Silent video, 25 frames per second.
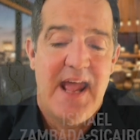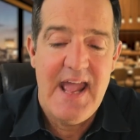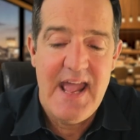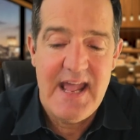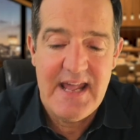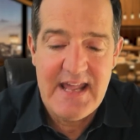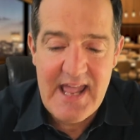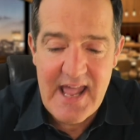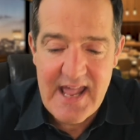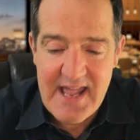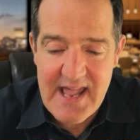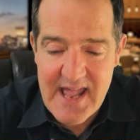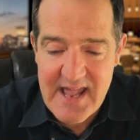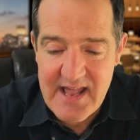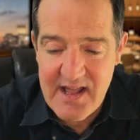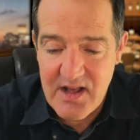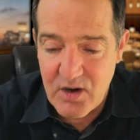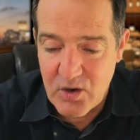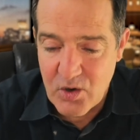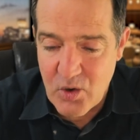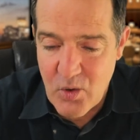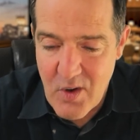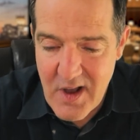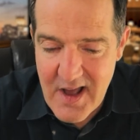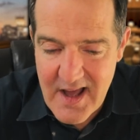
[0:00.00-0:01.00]
aka
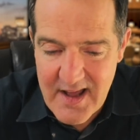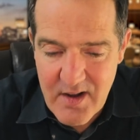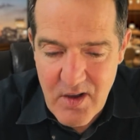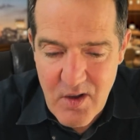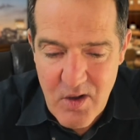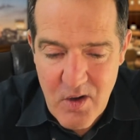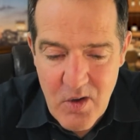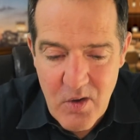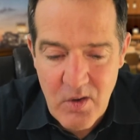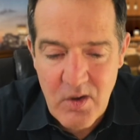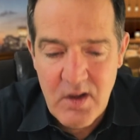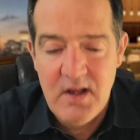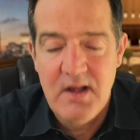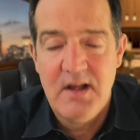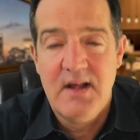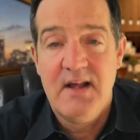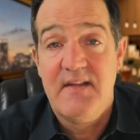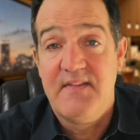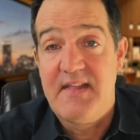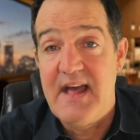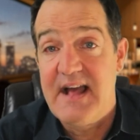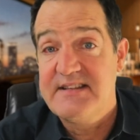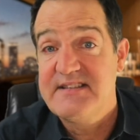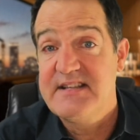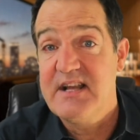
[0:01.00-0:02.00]
El Guano.
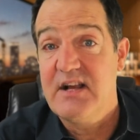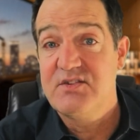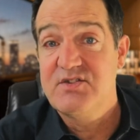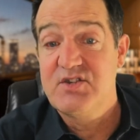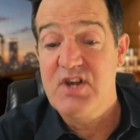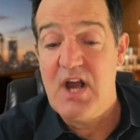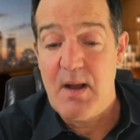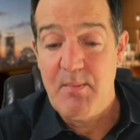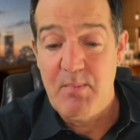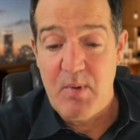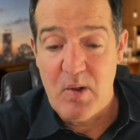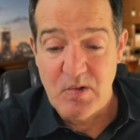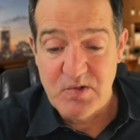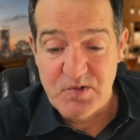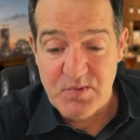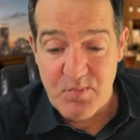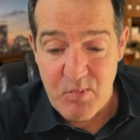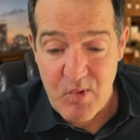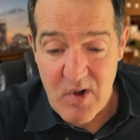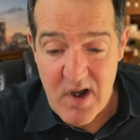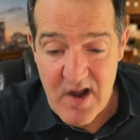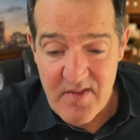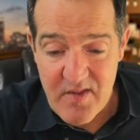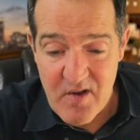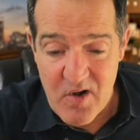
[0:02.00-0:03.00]
That's El Chapo's
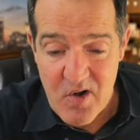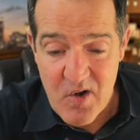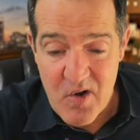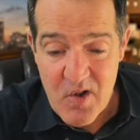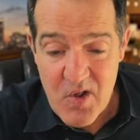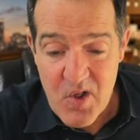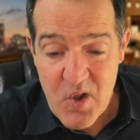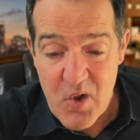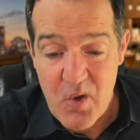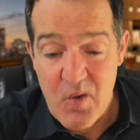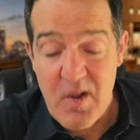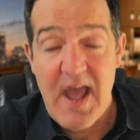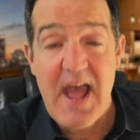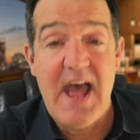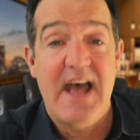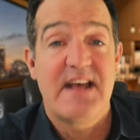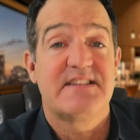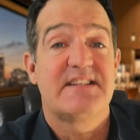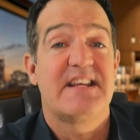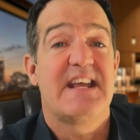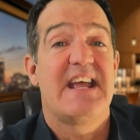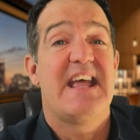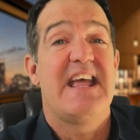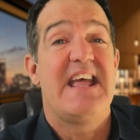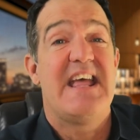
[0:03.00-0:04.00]
brother, who
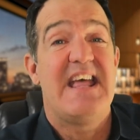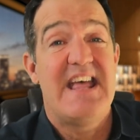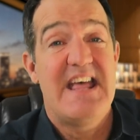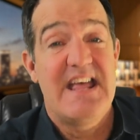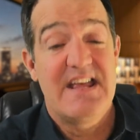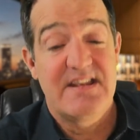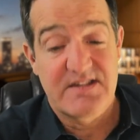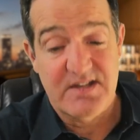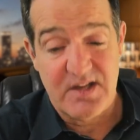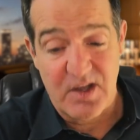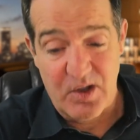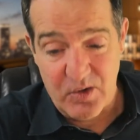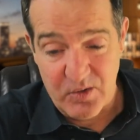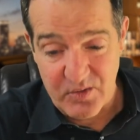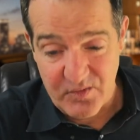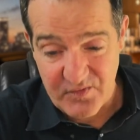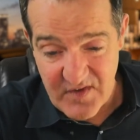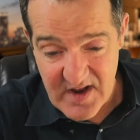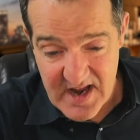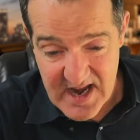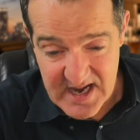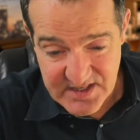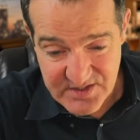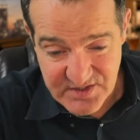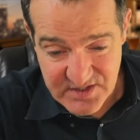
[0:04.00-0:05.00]
has his own
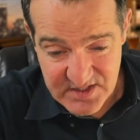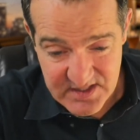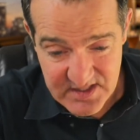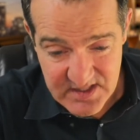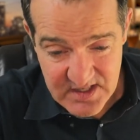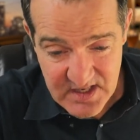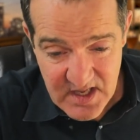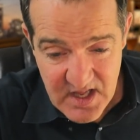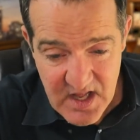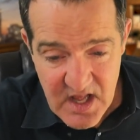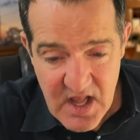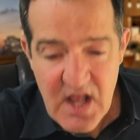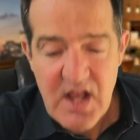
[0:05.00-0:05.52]
faction.